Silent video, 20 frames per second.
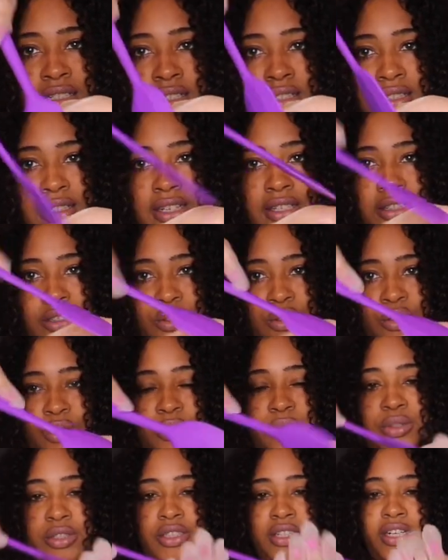like those
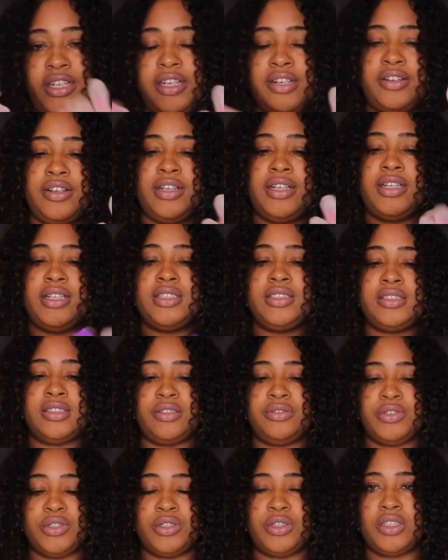corner areas
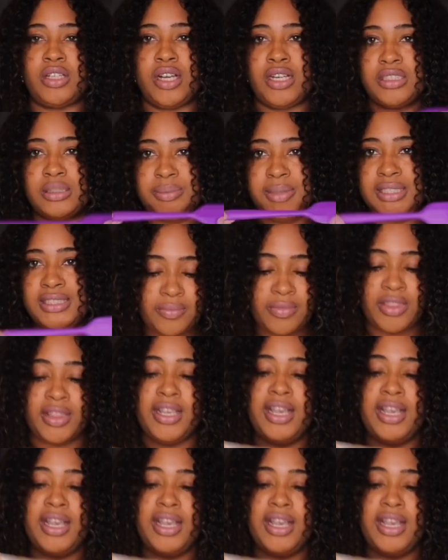of your gloss base.